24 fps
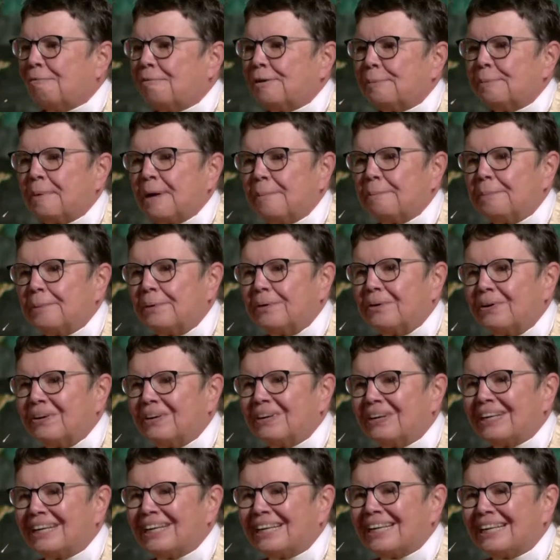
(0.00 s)

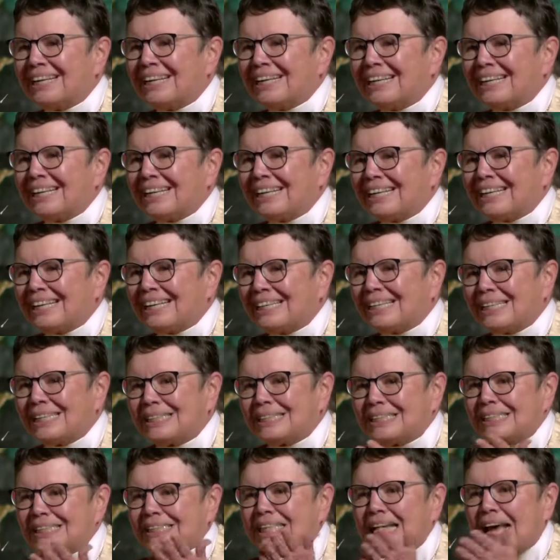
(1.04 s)
Remember,
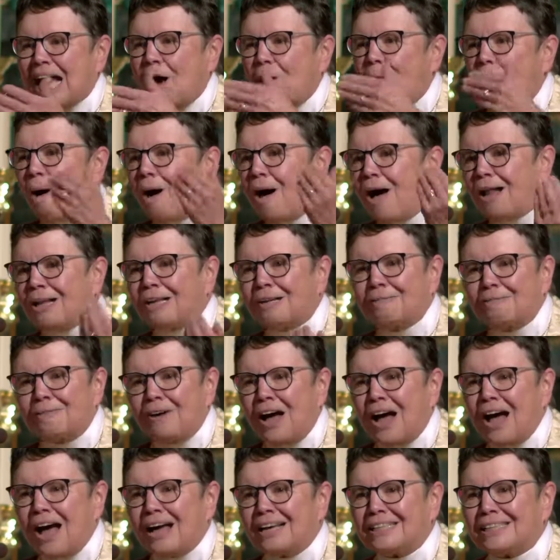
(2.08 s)
this is how all of
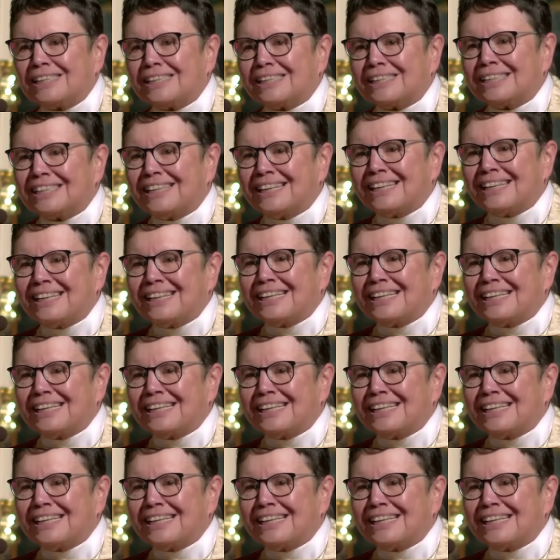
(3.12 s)
us